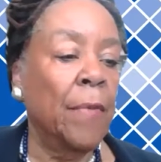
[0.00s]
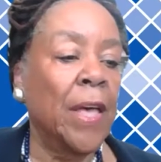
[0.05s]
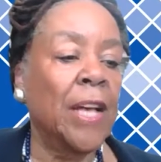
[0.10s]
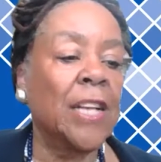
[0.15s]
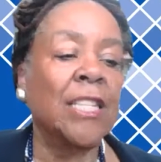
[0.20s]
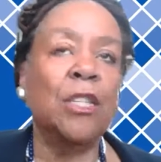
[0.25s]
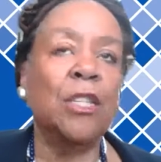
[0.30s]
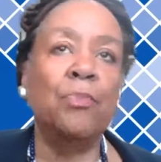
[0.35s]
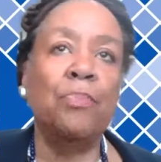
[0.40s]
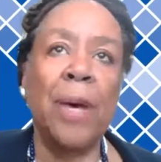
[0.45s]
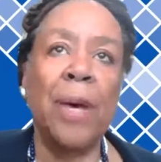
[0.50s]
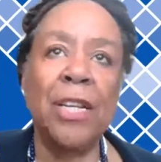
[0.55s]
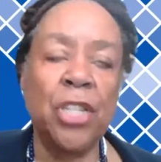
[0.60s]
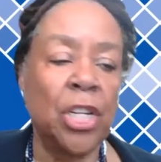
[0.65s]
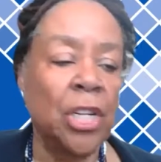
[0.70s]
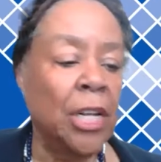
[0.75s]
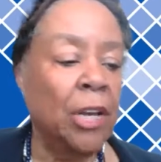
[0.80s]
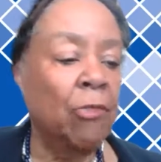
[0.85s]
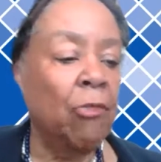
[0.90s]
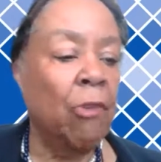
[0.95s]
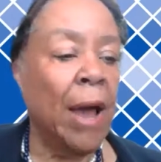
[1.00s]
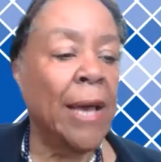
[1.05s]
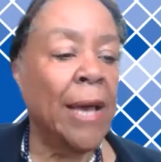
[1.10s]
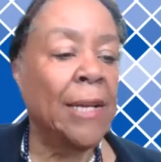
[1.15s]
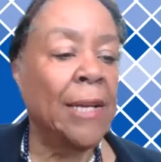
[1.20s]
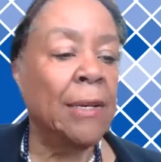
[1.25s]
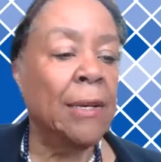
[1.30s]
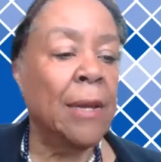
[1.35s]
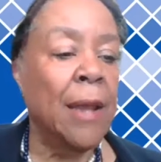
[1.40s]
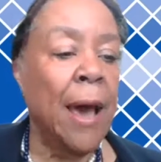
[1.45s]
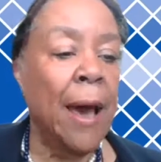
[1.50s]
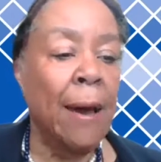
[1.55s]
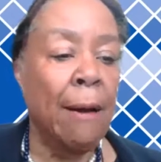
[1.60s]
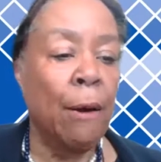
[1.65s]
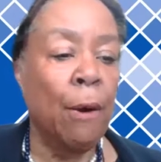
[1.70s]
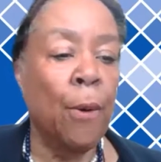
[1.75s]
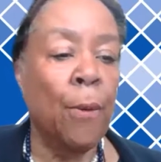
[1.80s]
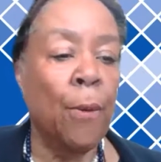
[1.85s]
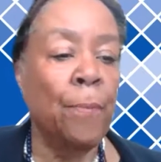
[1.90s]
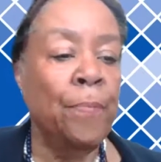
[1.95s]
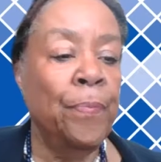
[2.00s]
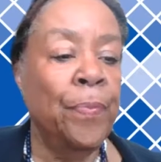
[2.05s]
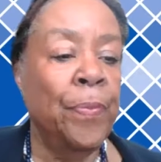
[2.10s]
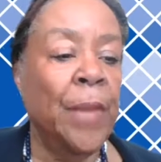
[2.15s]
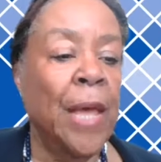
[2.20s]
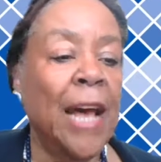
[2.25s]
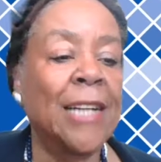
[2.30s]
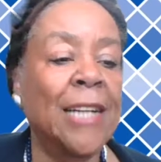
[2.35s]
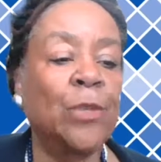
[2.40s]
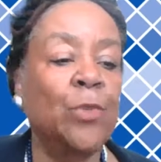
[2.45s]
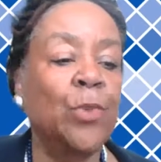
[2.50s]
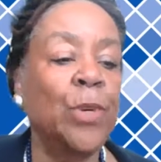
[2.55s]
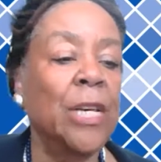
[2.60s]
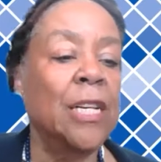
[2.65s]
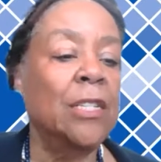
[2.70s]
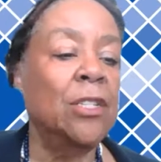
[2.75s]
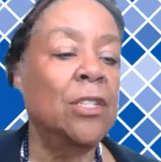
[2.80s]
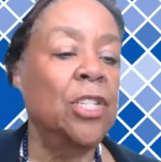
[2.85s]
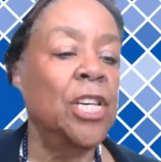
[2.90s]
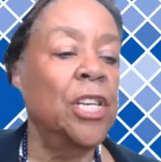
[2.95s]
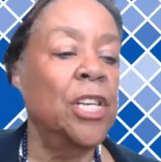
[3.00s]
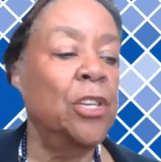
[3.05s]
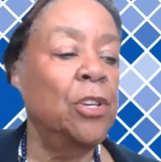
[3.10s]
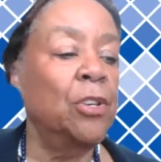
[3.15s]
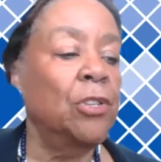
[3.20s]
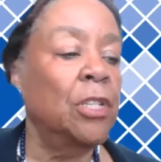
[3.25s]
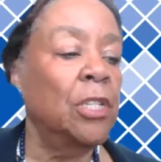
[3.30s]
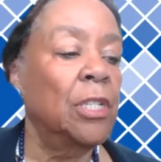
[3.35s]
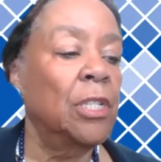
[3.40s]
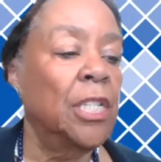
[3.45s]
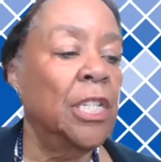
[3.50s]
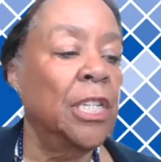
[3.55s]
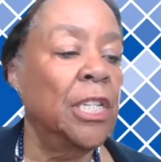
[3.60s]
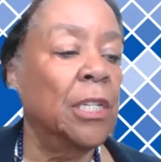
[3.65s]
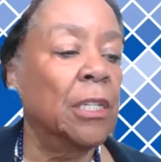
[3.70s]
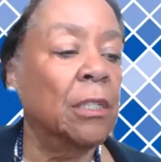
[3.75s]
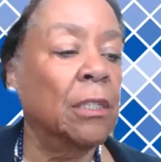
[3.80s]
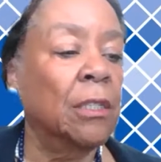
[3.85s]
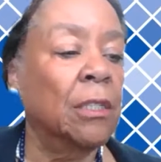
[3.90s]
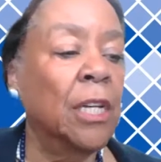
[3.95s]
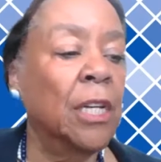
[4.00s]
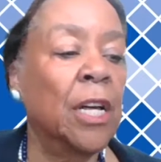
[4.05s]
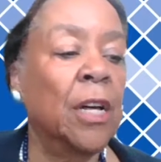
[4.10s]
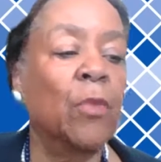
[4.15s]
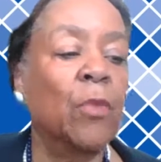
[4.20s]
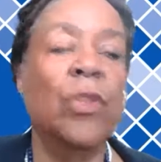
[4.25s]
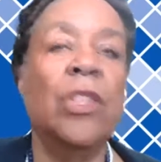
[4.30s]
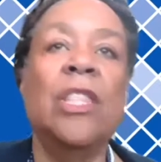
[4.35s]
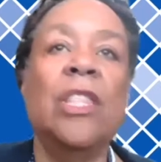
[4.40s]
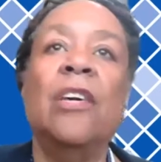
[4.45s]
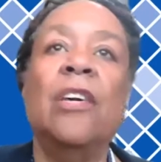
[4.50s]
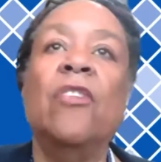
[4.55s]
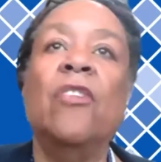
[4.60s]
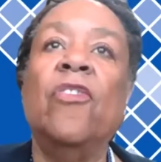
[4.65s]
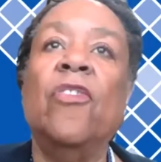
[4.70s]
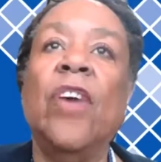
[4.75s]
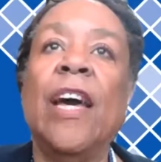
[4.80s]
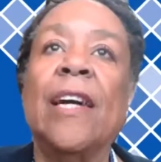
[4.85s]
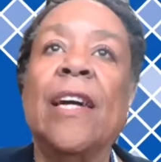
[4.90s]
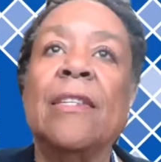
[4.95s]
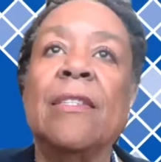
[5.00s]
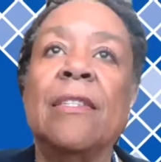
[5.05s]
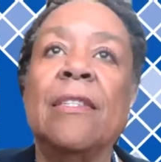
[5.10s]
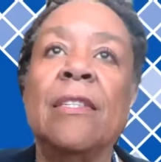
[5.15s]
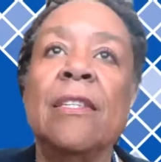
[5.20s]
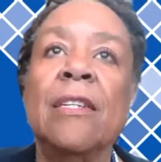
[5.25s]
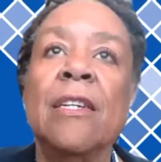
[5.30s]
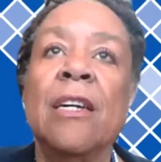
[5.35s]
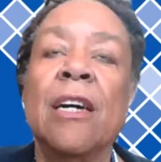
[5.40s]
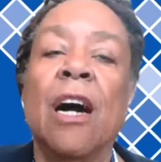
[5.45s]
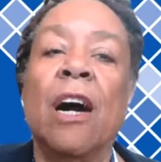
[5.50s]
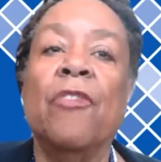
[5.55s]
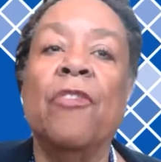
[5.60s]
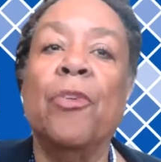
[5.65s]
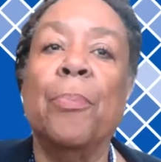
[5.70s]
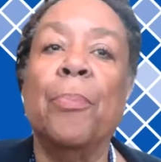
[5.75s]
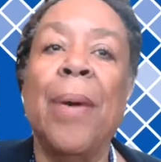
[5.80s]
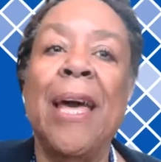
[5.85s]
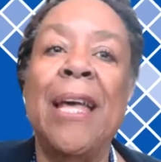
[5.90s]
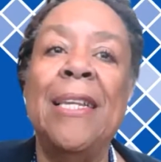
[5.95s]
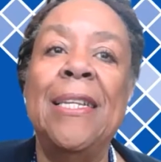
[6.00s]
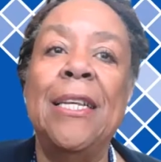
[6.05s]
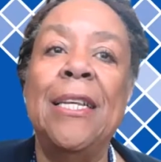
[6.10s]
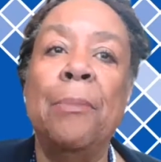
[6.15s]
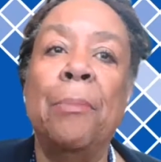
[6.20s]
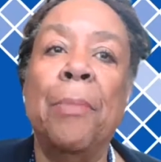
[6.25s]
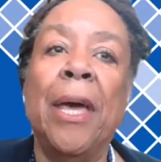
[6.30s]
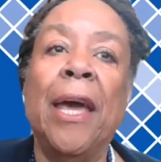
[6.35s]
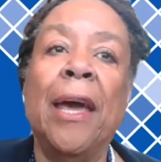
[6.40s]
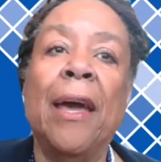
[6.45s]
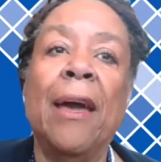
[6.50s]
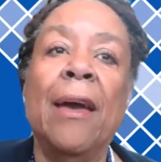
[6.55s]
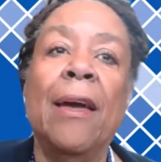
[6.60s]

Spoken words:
especially right now as we continue to deal with the effects of the pandemic?